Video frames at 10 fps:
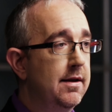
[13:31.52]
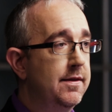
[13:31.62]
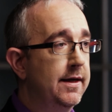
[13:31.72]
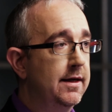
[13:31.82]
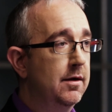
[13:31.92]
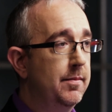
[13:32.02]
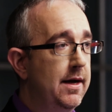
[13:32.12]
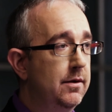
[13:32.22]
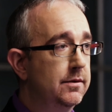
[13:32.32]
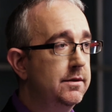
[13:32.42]
thinking
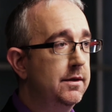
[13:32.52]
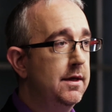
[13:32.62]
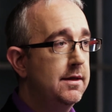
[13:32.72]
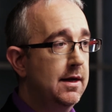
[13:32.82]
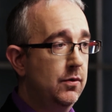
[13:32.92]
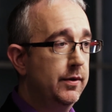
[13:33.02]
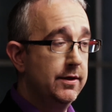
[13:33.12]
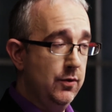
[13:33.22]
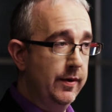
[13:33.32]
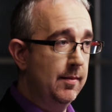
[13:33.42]
about not only
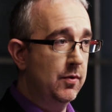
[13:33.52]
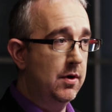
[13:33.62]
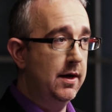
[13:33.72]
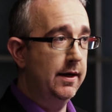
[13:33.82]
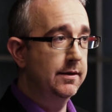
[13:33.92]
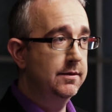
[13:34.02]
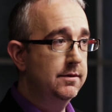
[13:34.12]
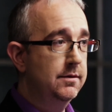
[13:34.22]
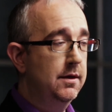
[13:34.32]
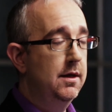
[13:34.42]
doing
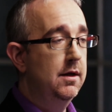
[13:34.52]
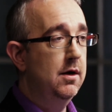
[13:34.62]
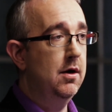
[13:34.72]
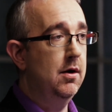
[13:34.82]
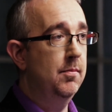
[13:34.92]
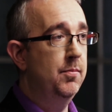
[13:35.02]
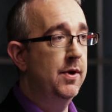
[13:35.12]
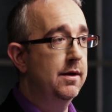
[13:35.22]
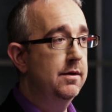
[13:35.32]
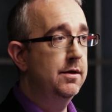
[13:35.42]
MRIs,
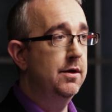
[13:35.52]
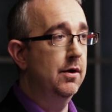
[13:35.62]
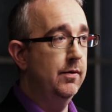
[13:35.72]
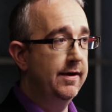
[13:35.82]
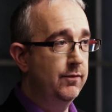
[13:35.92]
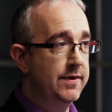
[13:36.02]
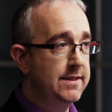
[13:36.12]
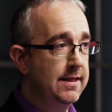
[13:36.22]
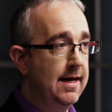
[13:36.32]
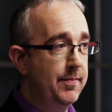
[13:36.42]
but if we
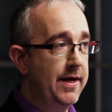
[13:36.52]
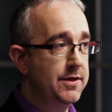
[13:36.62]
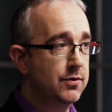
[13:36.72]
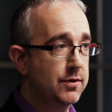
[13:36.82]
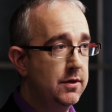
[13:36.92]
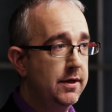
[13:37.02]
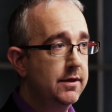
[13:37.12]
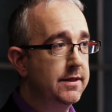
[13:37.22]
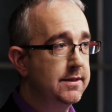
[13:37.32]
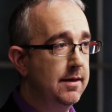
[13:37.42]
see that patient is
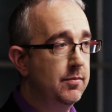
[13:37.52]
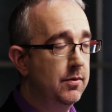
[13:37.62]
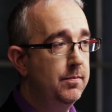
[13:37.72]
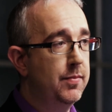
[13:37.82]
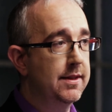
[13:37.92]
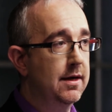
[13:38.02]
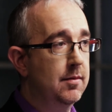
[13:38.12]
clinically stable, but the